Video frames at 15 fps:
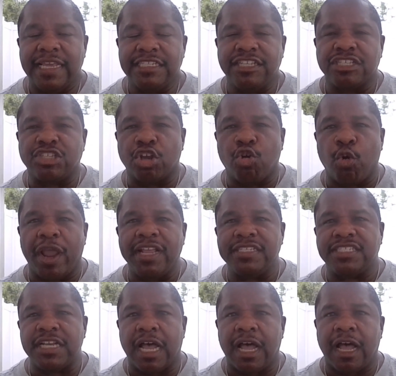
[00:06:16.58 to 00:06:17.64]
does a great
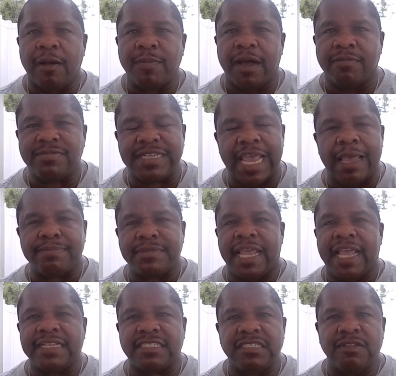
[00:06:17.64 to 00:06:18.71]
job of tap
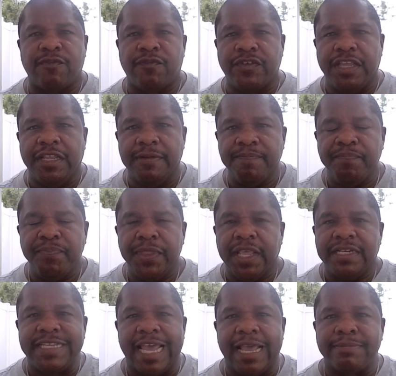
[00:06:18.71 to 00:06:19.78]
dancing the feet
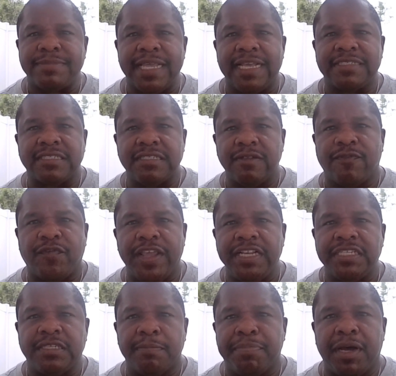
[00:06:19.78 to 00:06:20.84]

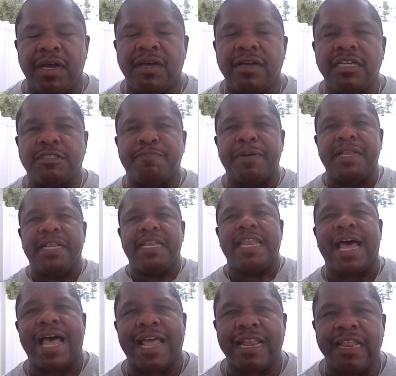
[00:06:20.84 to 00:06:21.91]
to buzz, but
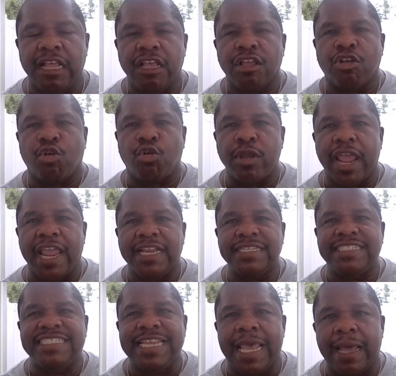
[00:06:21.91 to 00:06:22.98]
not
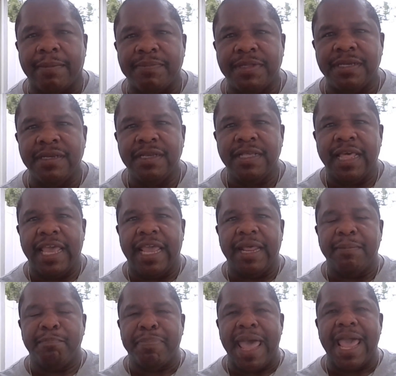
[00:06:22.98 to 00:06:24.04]
create depth
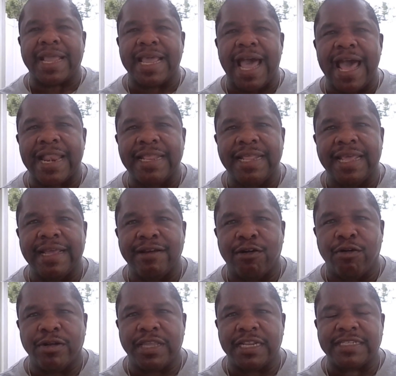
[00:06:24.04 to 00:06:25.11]
and back out of there
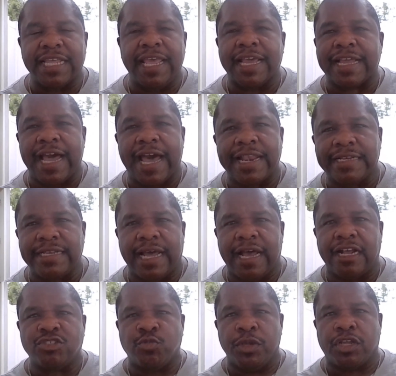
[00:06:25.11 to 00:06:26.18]
or get the heck out of
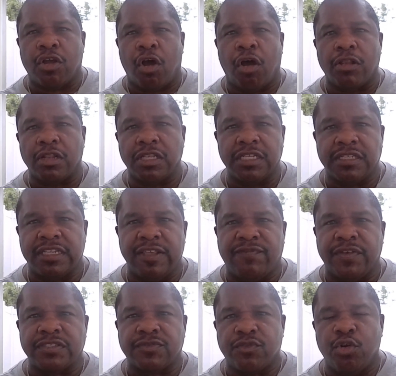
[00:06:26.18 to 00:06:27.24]
Dodge, we call it, the
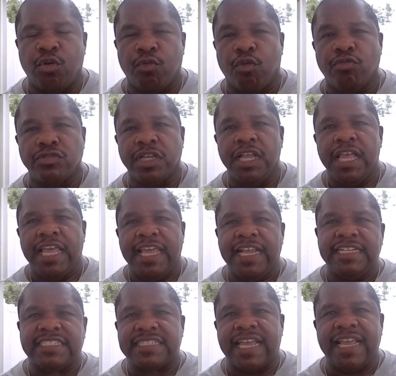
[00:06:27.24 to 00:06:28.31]
defensive gurus. He
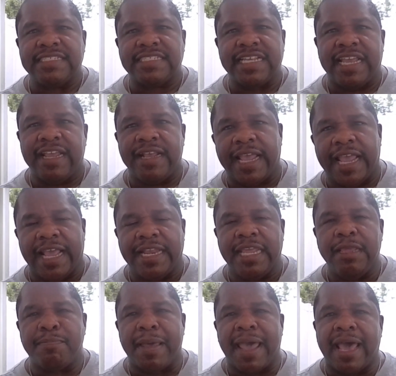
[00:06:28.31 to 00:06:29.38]
stays there and he
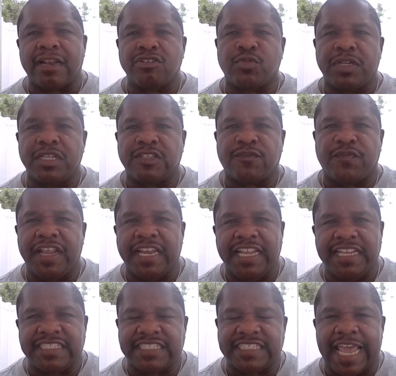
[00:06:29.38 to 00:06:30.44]
battles with his feet and
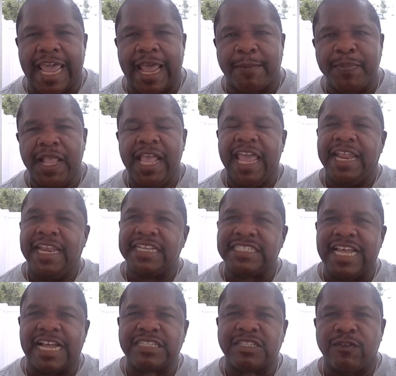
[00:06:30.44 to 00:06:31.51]
he's tapped. And it's
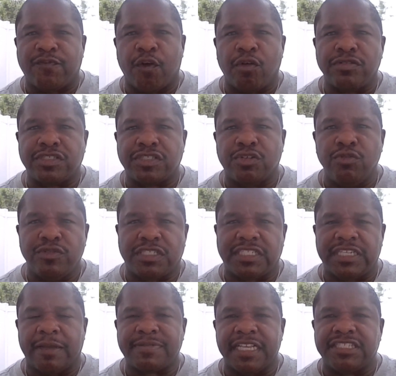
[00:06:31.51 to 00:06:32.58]
not the first two
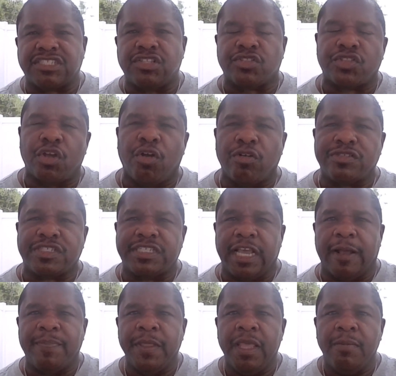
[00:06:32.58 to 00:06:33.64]
steps, it's the third
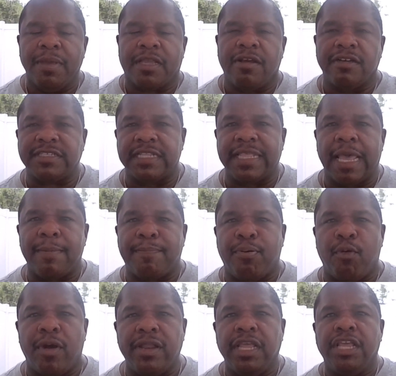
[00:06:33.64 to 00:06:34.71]
step, because at that
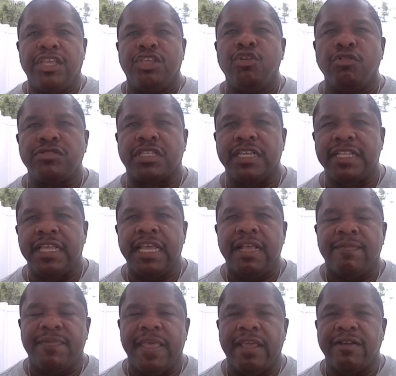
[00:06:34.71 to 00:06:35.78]
point, usually
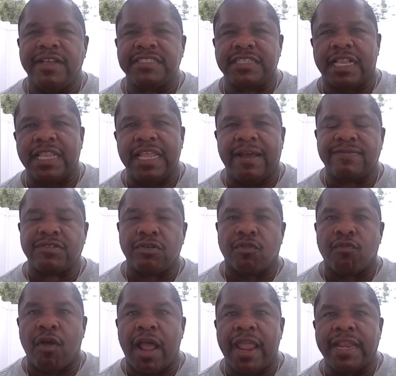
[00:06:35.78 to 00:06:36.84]
there is a left or
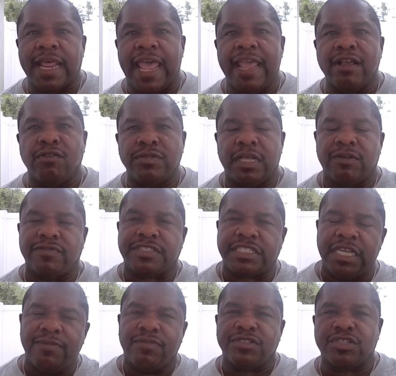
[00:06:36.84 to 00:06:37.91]
right angle that the
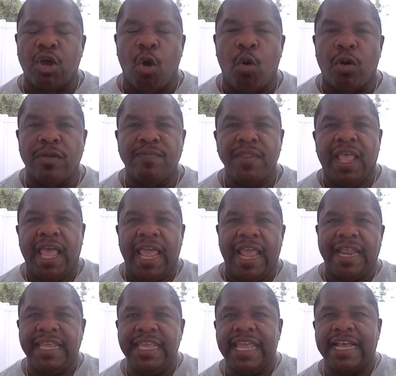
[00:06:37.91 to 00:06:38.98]
receiver's going,
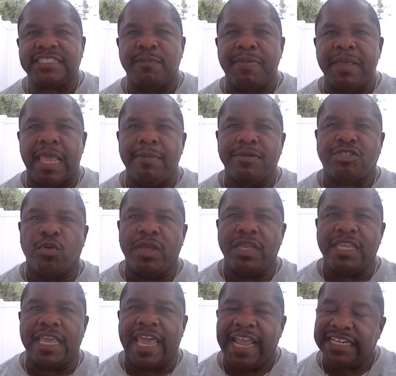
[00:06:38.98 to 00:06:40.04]
and he has to be able to
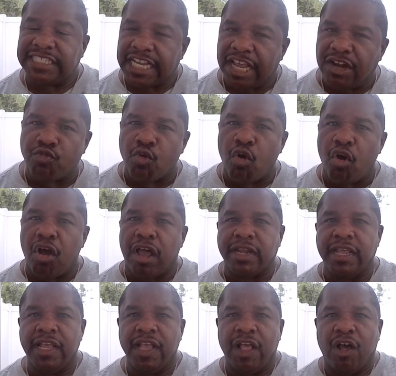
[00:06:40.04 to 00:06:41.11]
engage and run.
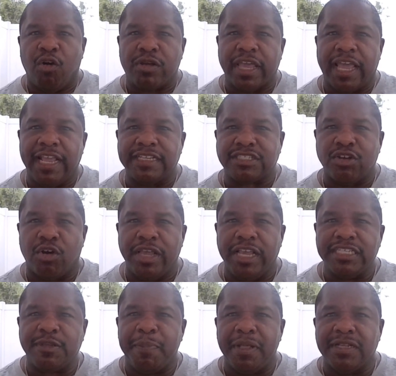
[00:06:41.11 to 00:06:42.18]
Okay, so
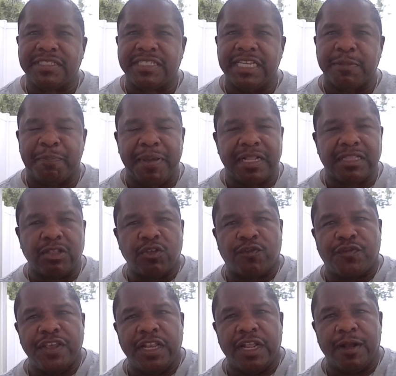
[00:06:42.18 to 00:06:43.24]
his ability to pick those
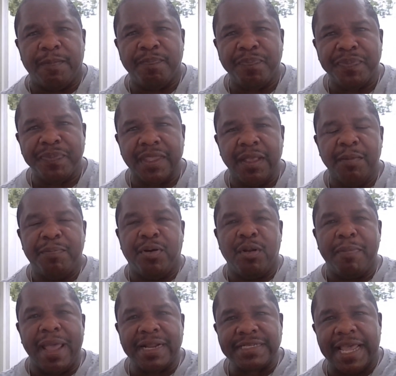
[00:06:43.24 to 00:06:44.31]
feet up, put them
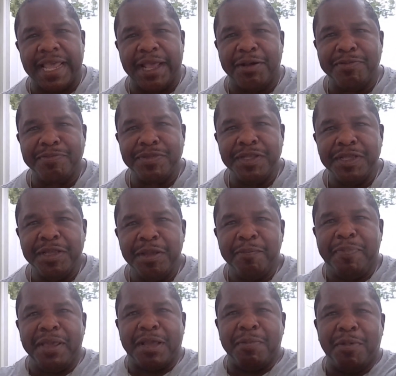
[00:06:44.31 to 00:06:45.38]
back down,
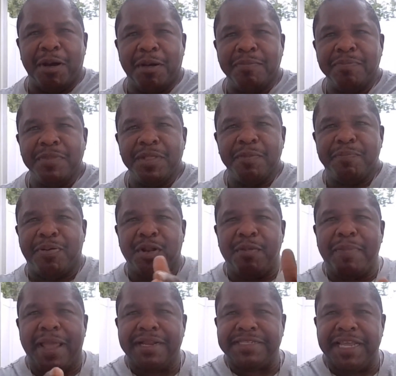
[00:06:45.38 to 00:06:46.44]
pick them up, put
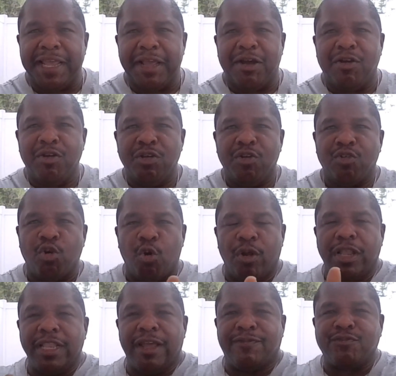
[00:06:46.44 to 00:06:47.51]
them back down,
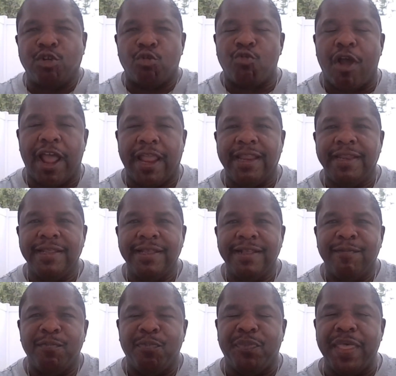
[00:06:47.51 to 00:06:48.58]
going left or right,
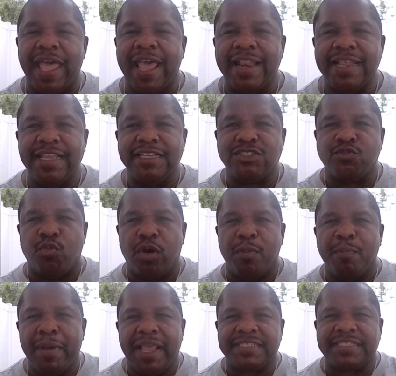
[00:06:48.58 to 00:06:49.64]
that is what
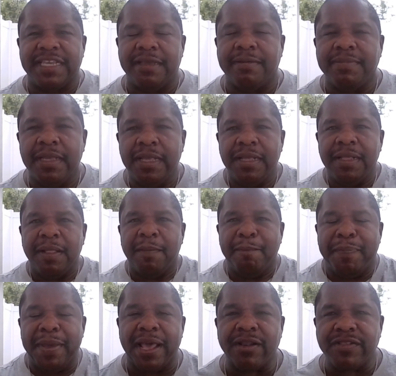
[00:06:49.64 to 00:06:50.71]
makes him
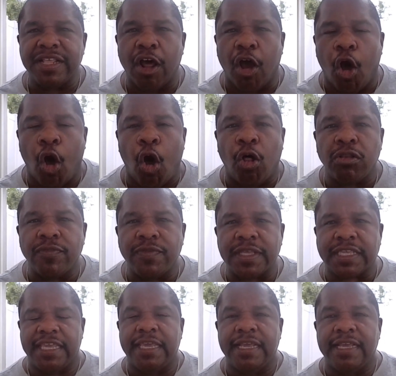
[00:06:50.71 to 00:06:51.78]
better than all of the
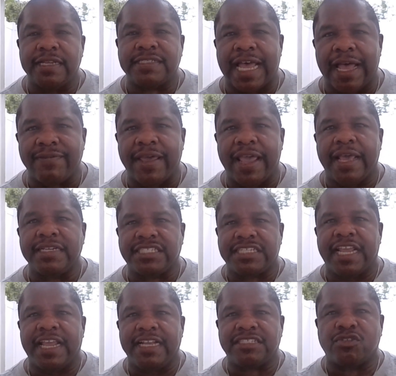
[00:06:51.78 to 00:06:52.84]
kids I've had a
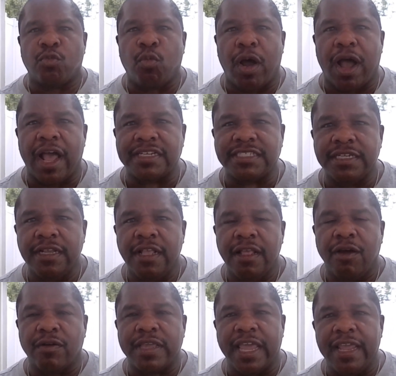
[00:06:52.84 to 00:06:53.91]
chance to watch.
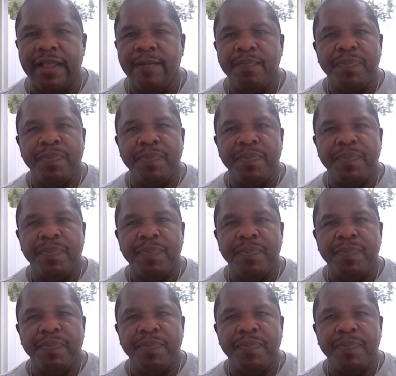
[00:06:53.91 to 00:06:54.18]
Okay,